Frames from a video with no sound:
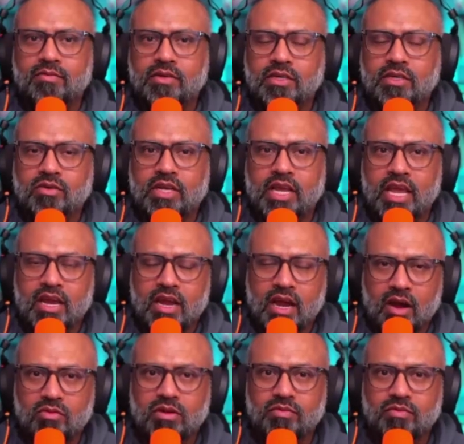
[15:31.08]
And we need to
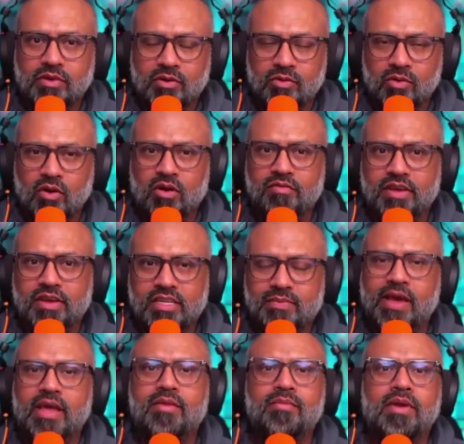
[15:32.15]
take out, we do a lot of
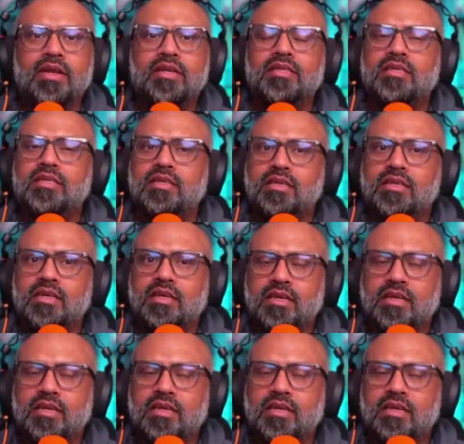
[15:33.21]
experiments.